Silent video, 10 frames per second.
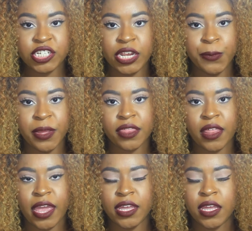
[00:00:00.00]
it with,
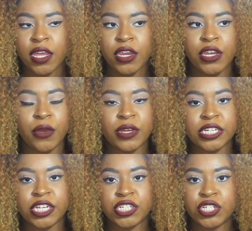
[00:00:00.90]
like, you know,
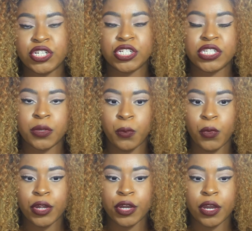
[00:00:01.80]
conditioner and some
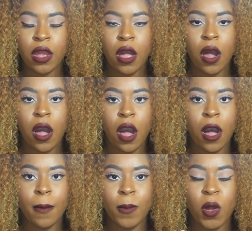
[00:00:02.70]
water
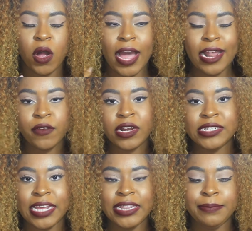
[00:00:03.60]
kind of on
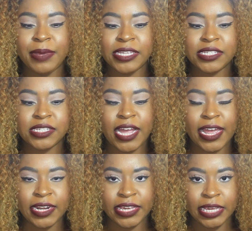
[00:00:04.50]
a daily basis to
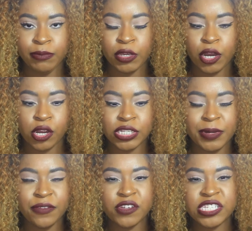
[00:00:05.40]
kind of keep the curls. But if